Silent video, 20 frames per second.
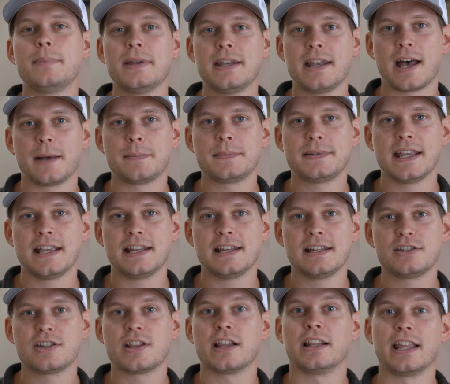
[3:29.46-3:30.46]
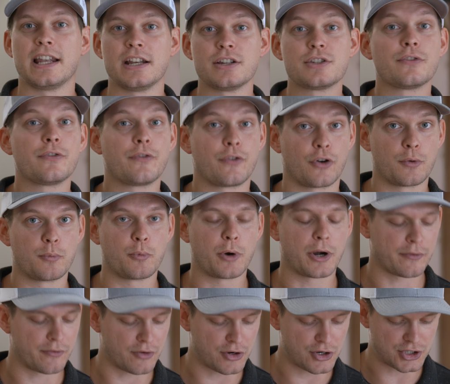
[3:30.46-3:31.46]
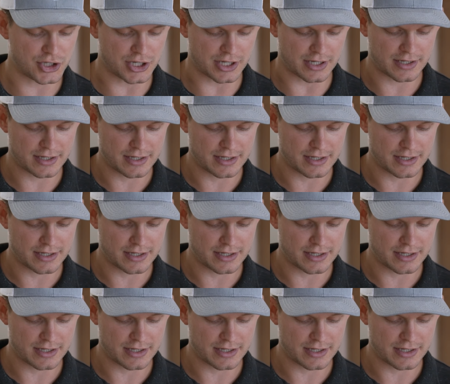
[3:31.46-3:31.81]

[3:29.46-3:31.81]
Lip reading: been updated to the latest firmware version.